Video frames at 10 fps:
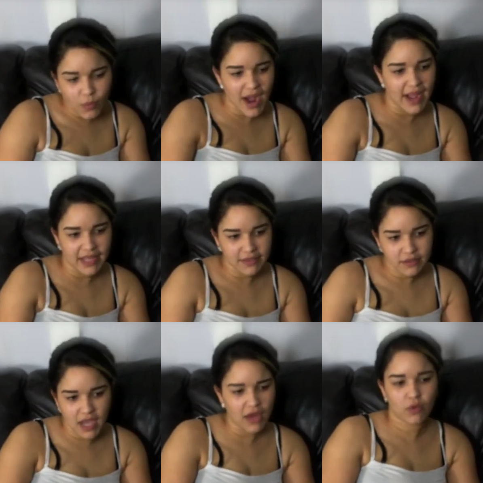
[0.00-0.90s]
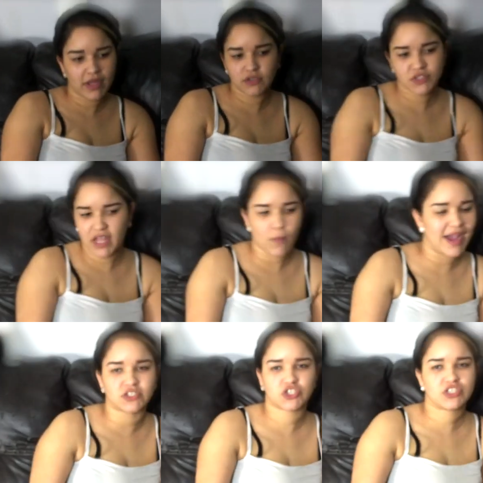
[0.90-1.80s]
Why? I don't understand
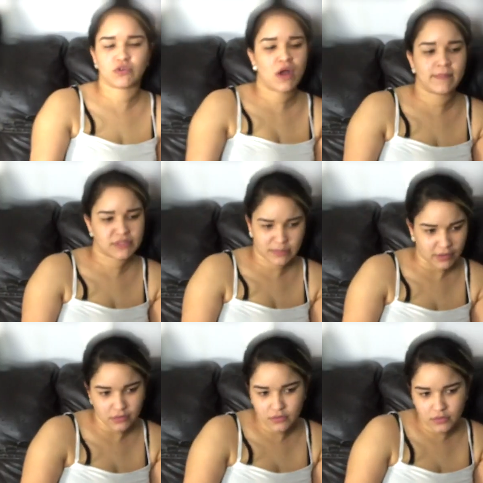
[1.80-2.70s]
why is this shit still coming to me.